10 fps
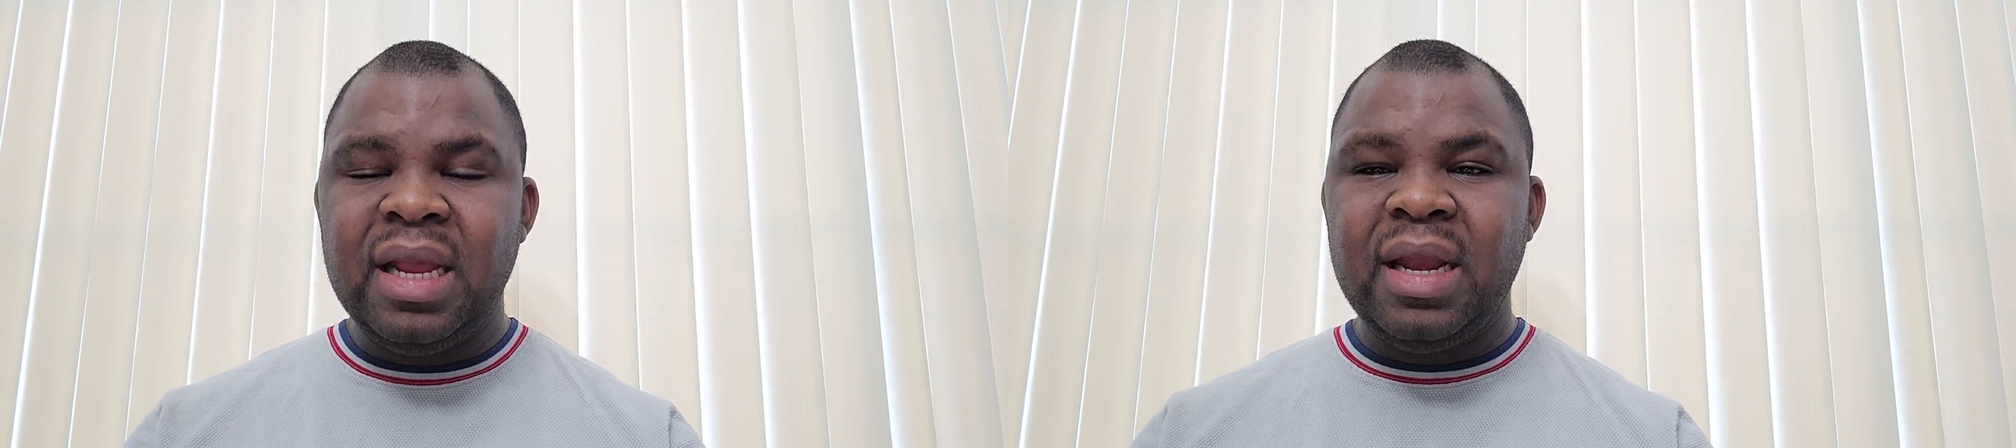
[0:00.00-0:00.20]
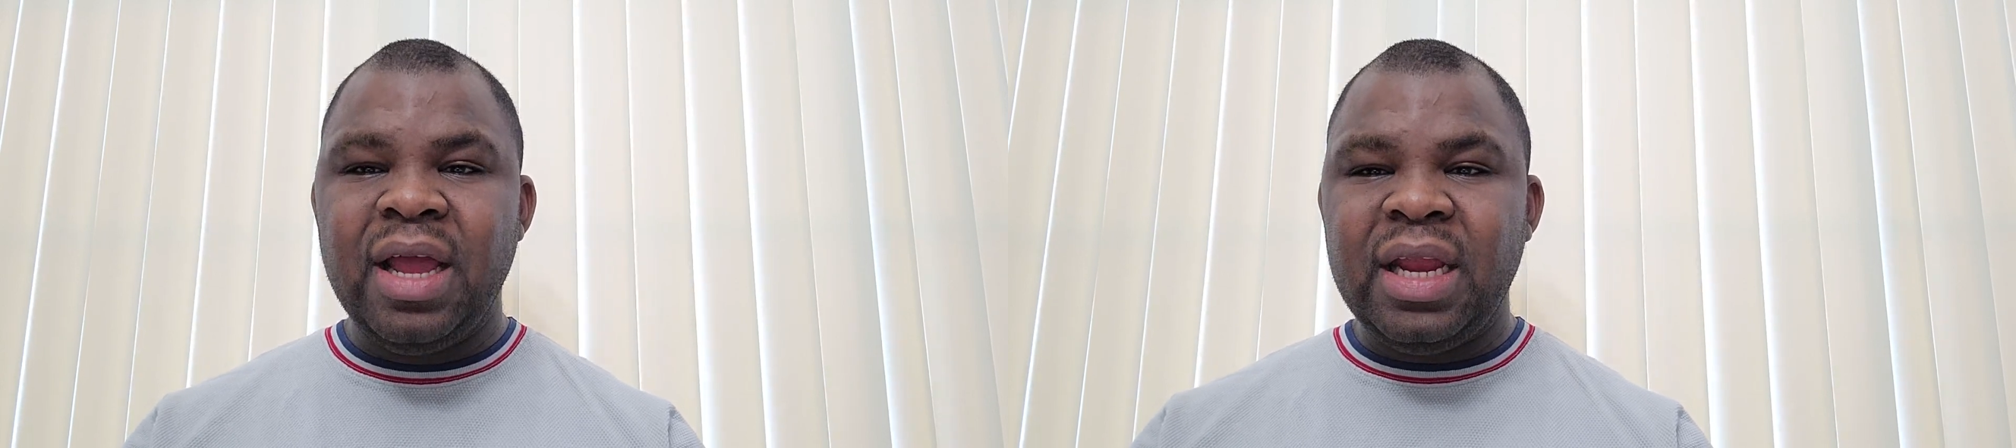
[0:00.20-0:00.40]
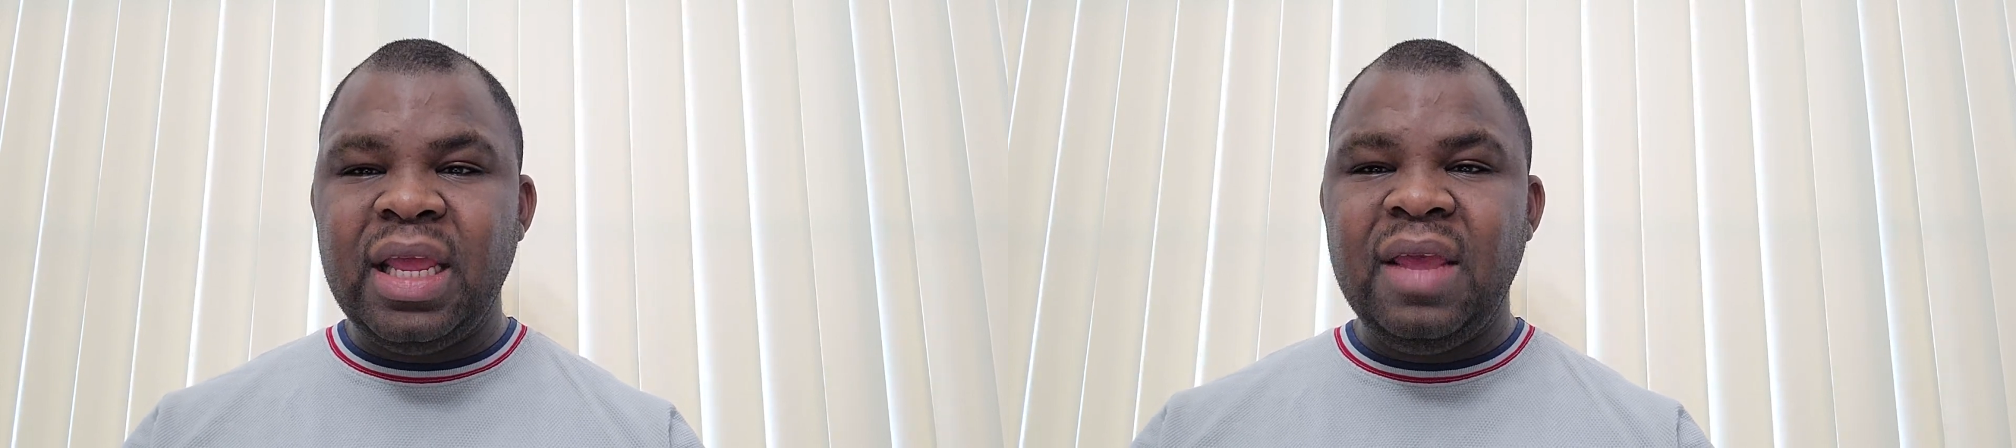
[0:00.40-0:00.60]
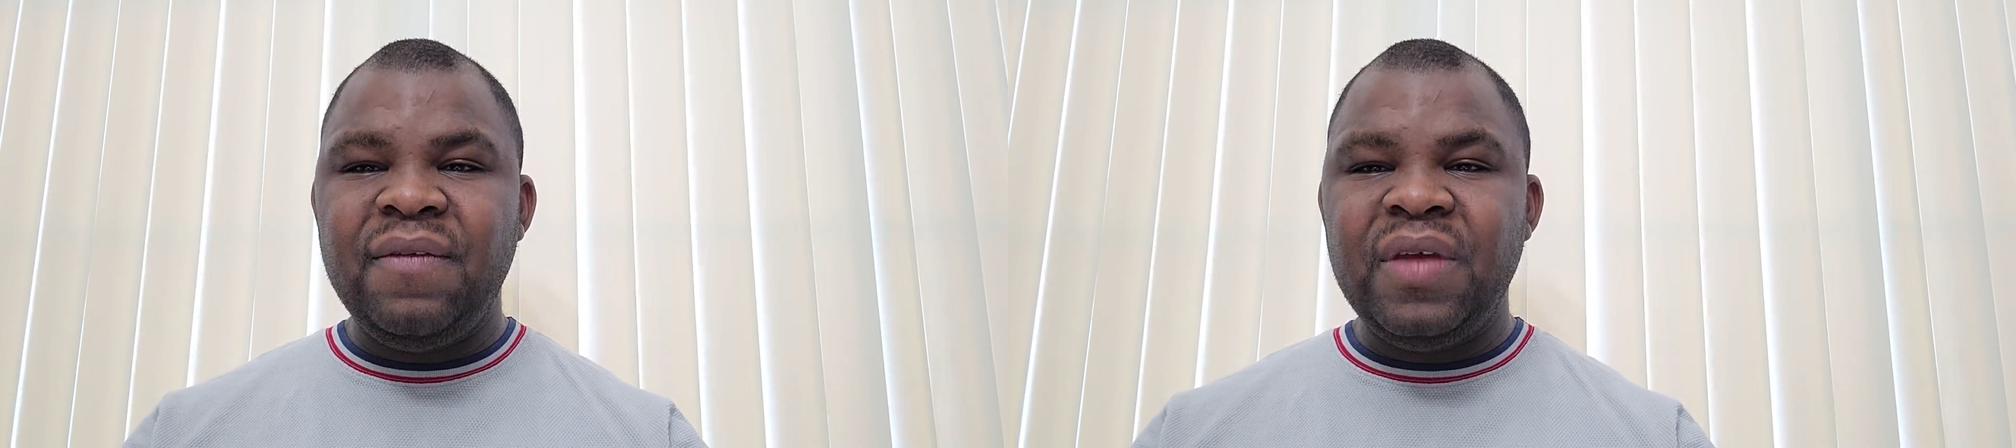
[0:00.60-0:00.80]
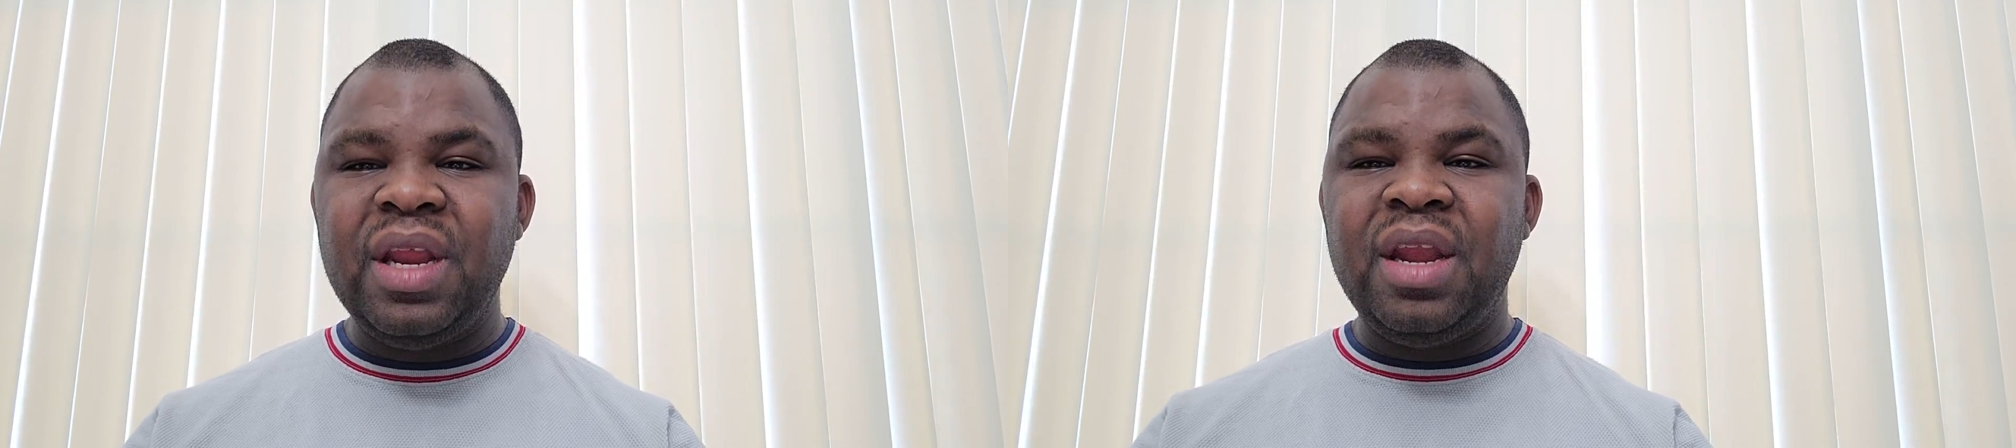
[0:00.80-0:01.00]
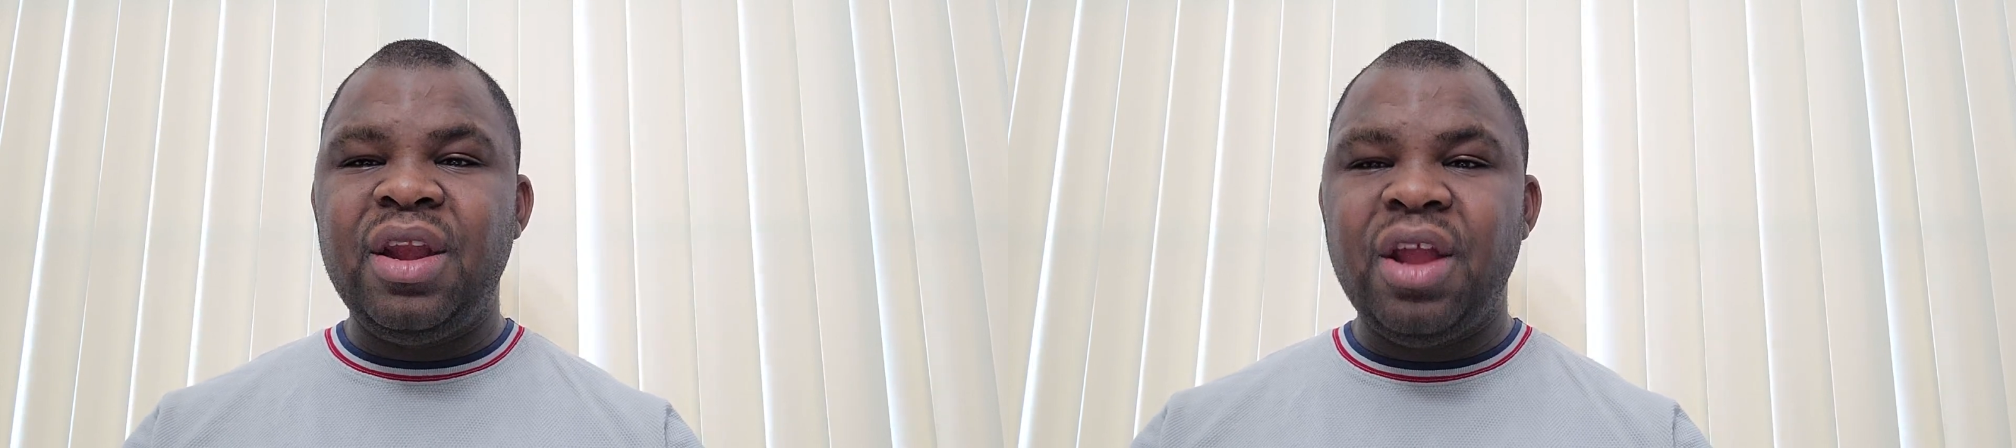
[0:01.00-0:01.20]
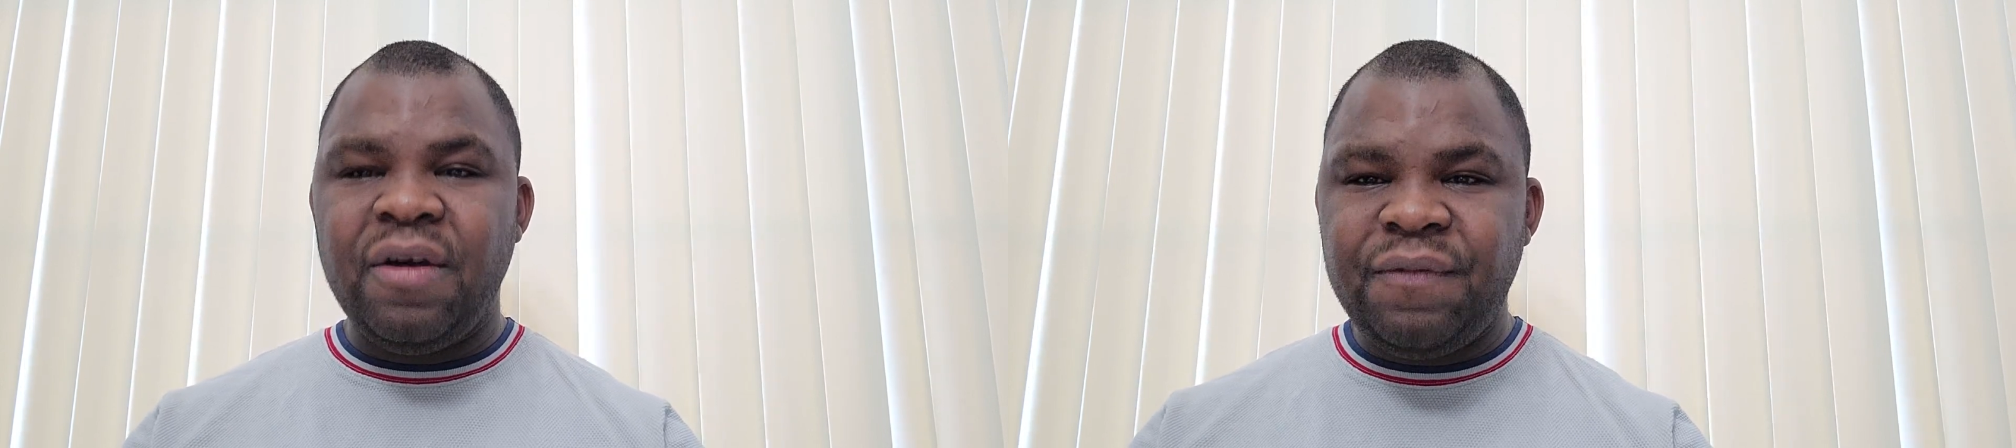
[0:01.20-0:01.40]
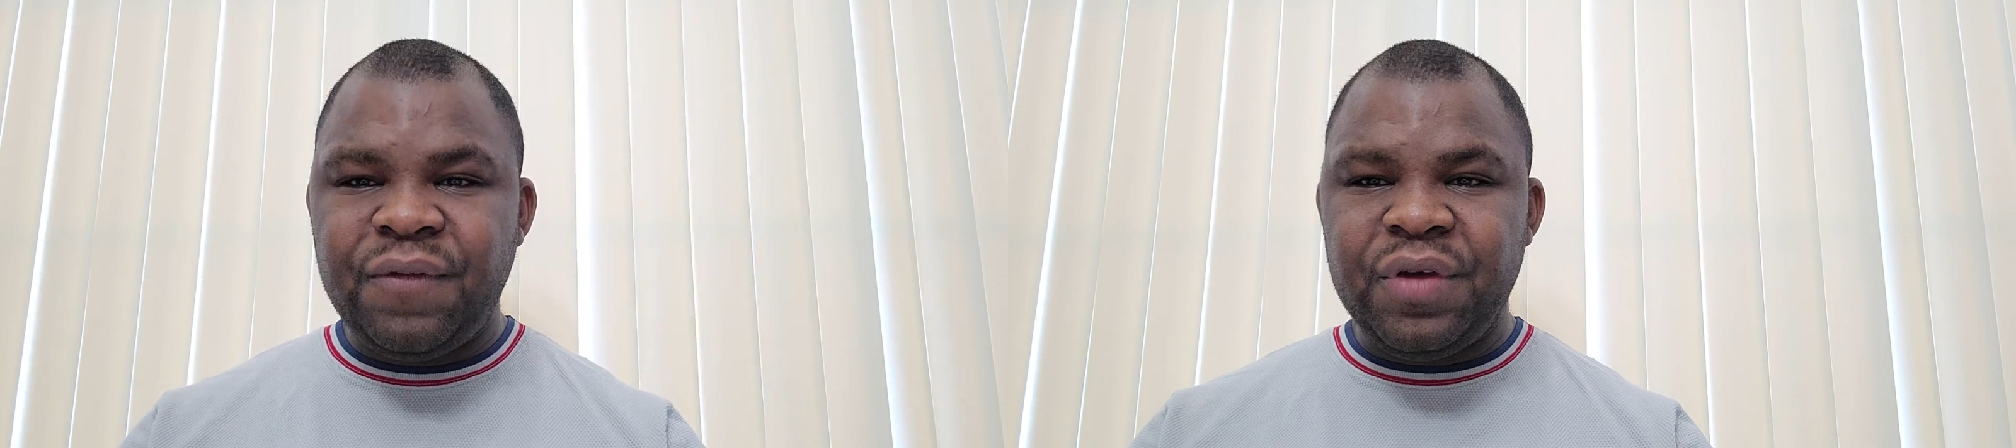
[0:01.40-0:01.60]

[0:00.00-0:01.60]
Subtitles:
not even enough